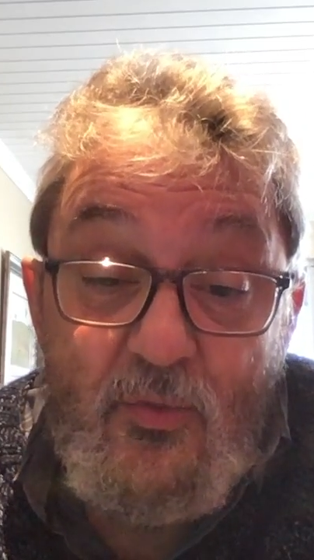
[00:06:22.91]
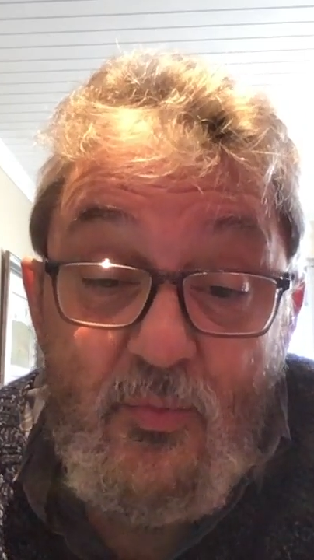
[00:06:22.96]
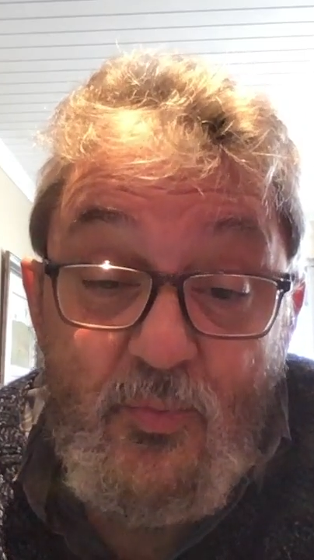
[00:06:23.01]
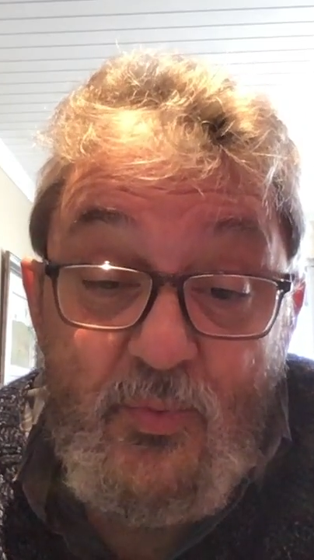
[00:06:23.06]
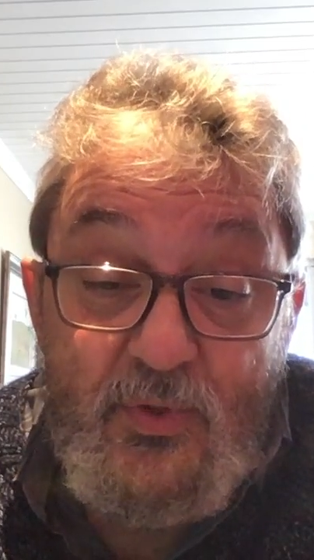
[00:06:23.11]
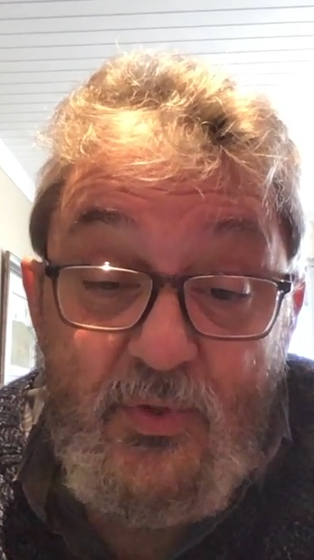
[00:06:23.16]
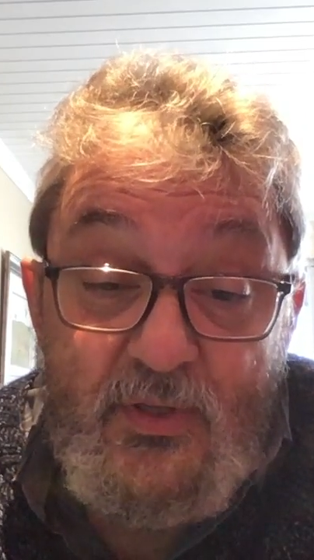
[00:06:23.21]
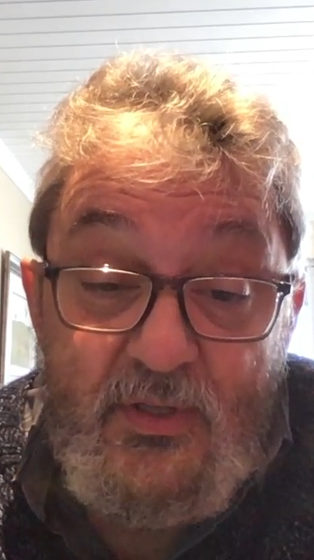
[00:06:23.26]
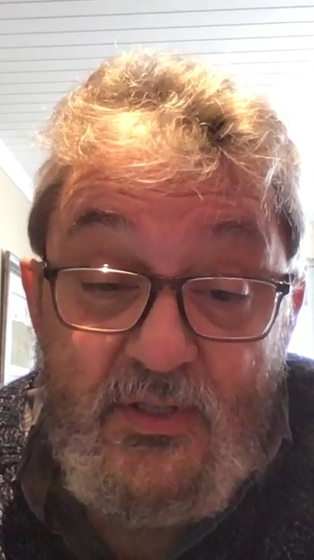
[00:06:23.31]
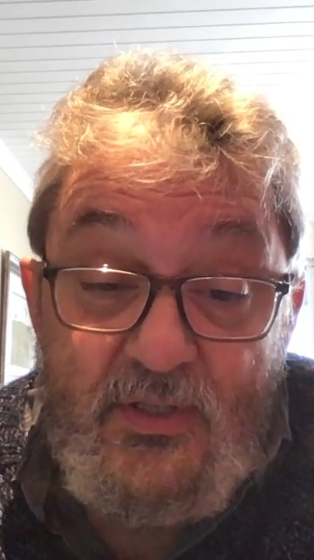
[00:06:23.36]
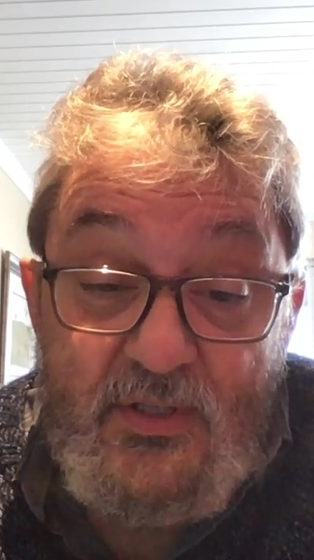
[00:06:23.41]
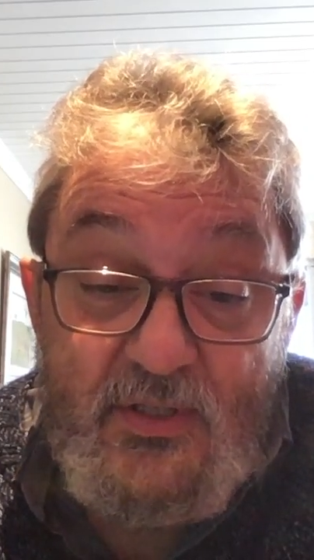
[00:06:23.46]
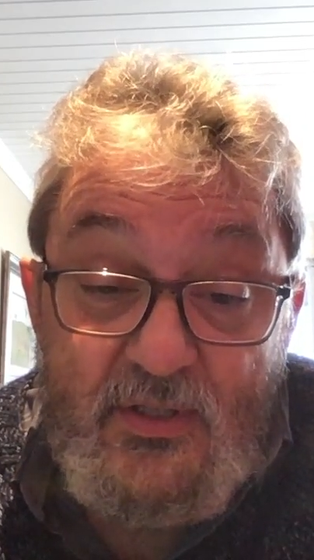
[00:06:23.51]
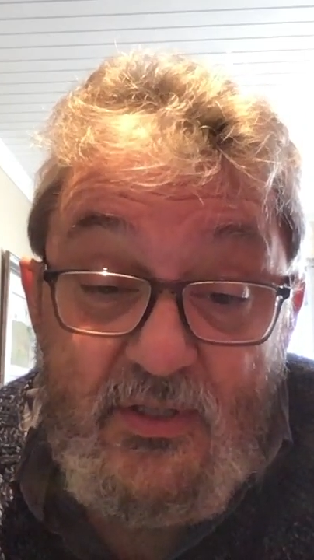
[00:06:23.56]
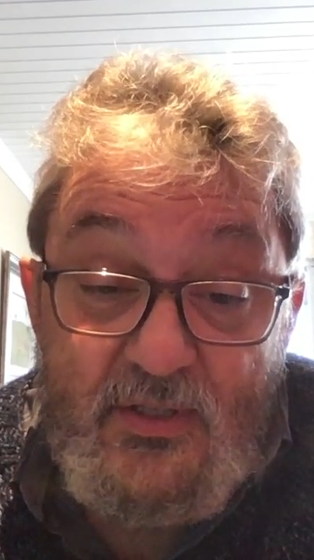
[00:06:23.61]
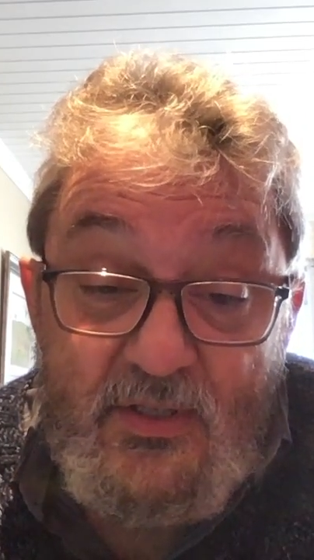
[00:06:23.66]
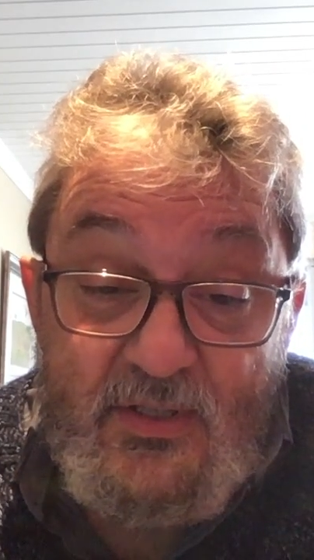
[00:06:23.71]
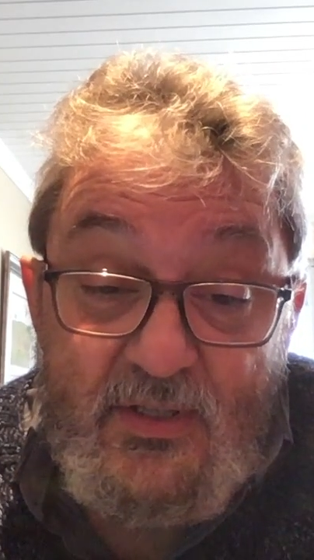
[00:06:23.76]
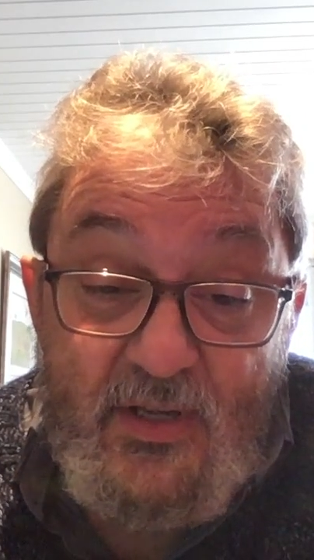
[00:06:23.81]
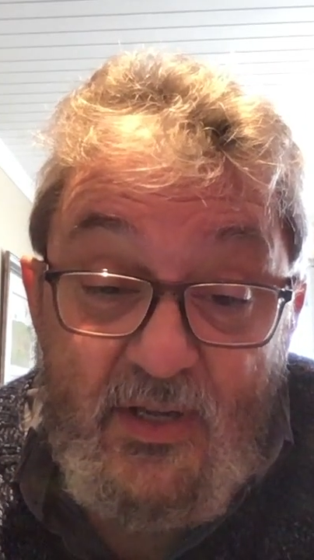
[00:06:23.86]
Lego
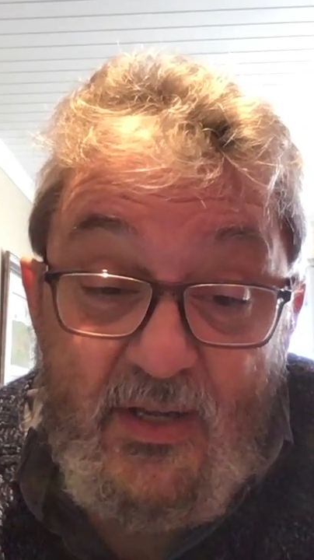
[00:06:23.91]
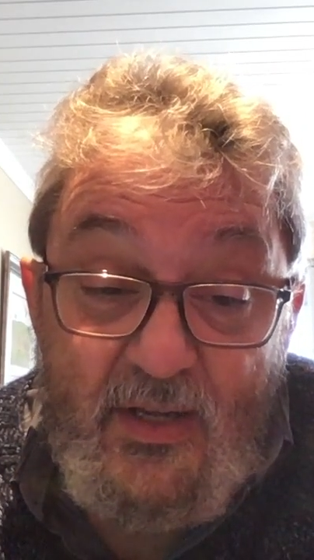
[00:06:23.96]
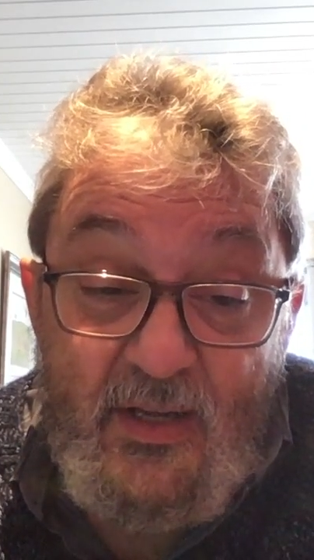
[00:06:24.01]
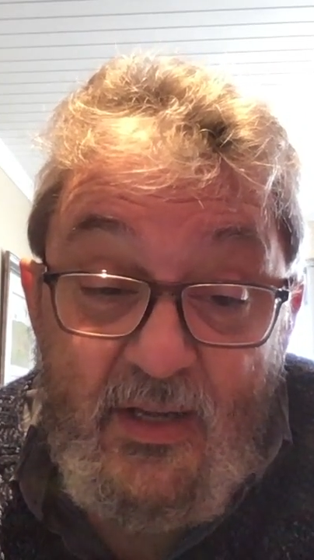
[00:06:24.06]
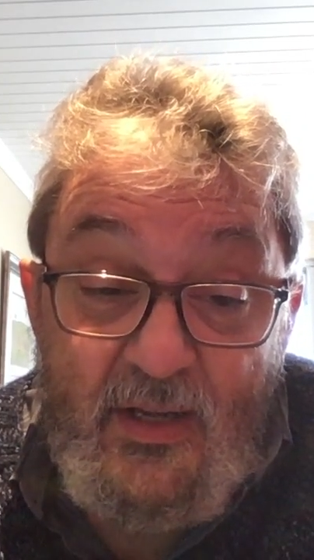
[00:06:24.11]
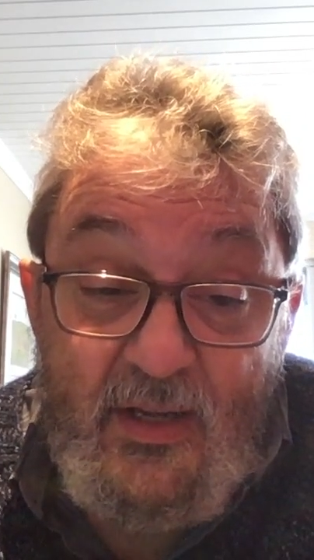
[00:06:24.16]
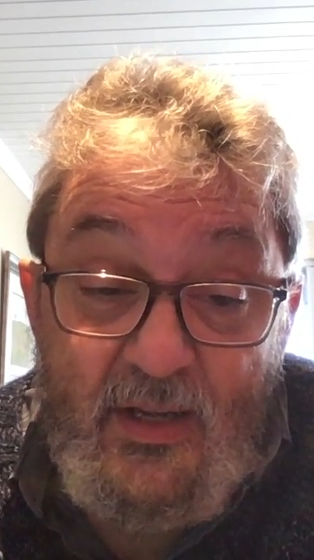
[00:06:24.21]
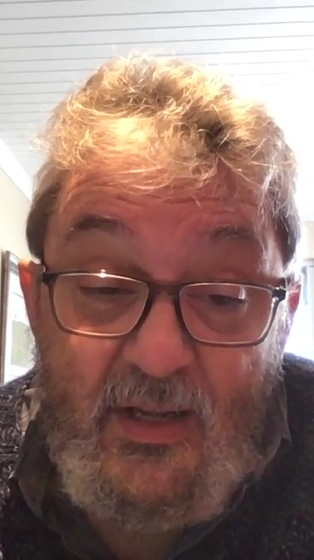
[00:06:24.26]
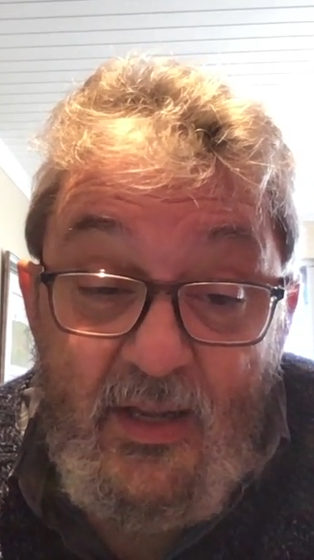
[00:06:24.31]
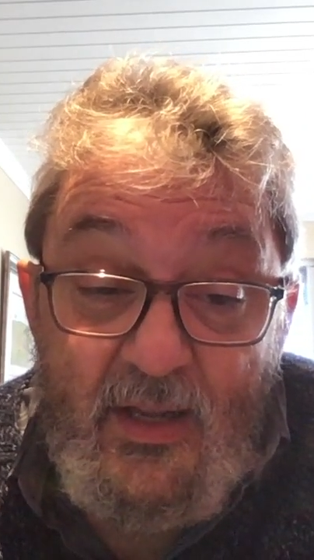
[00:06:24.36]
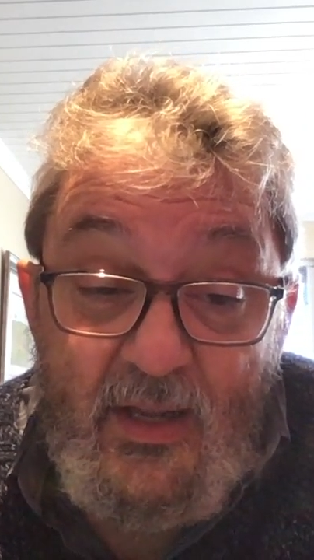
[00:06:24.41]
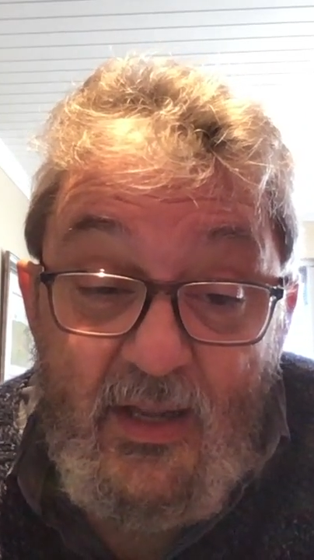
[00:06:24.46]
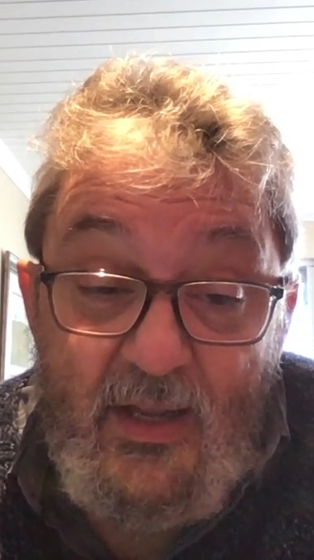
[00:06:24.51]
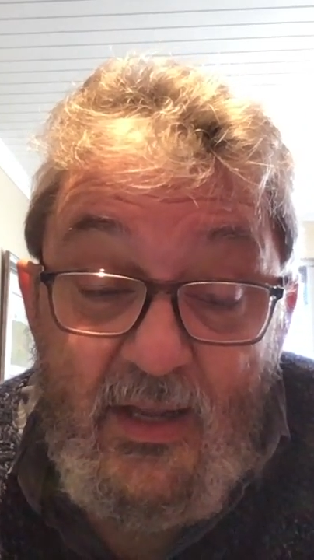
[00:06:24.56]
pieces